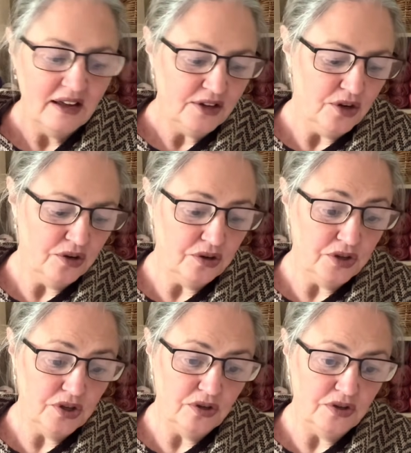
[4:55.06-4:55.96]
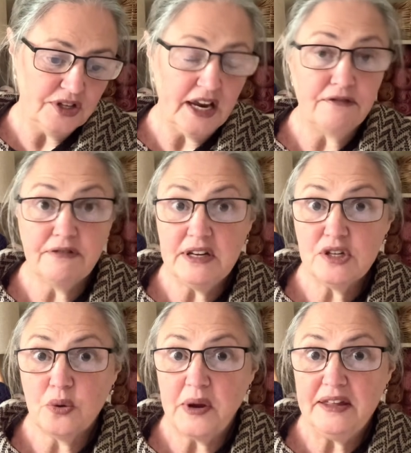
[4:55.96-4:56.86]
You could use every
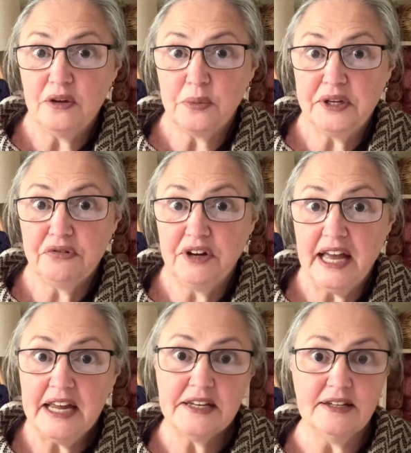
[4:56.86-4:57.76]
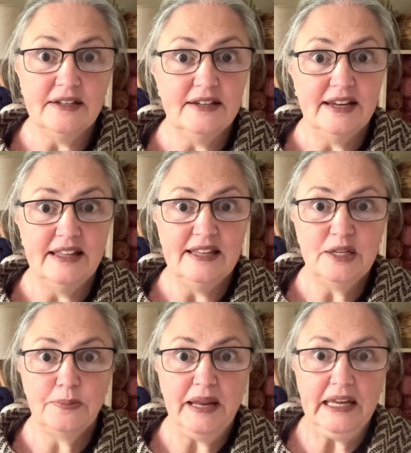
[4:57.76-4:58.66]
square that we created. in
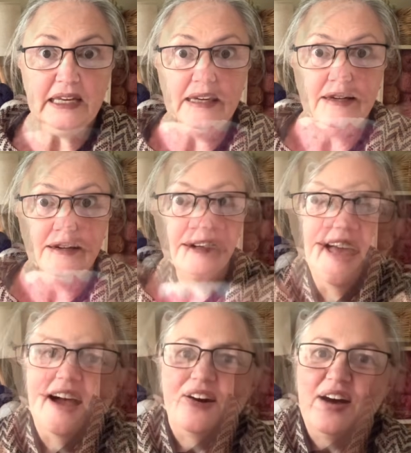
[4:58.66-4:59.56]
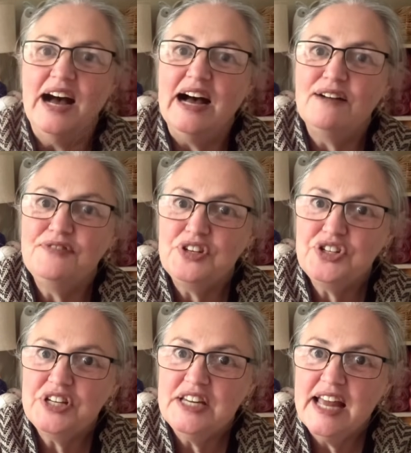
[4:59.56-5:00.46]
this blanket. Now, after
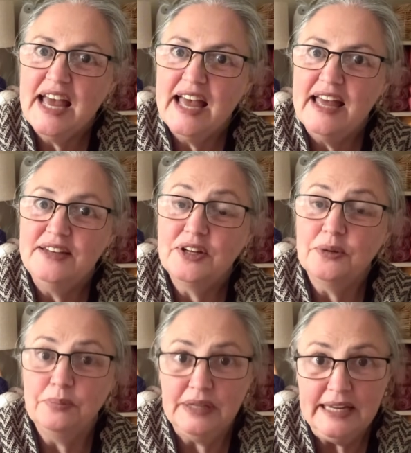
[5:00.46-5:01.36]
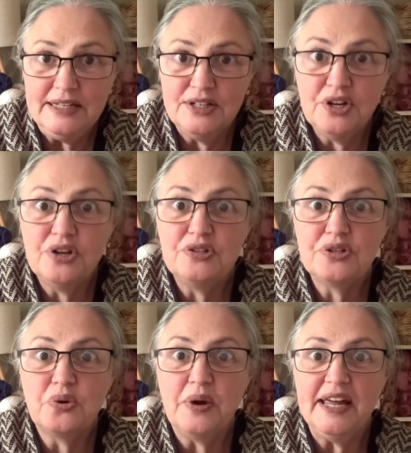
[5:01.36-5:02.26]
she had completed her
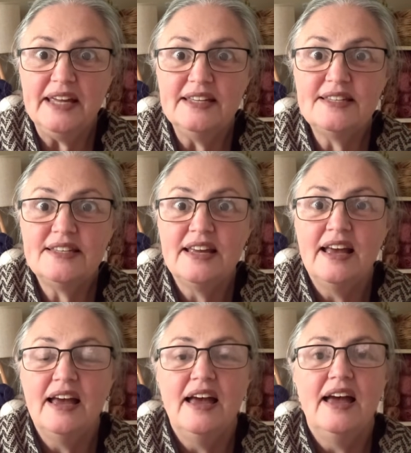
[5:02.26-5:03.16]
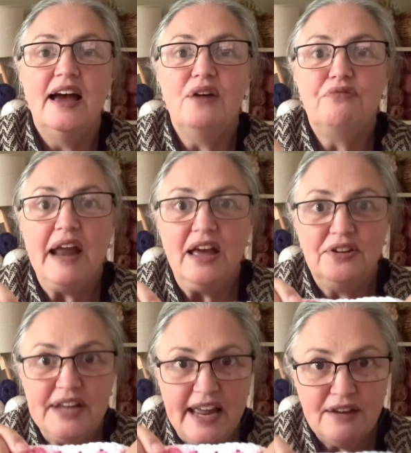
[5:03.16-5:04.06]
squares,
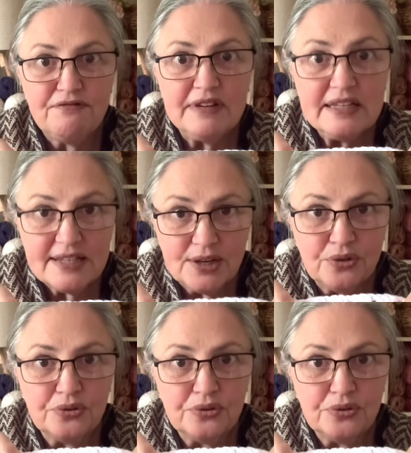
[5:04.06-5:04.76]
around every single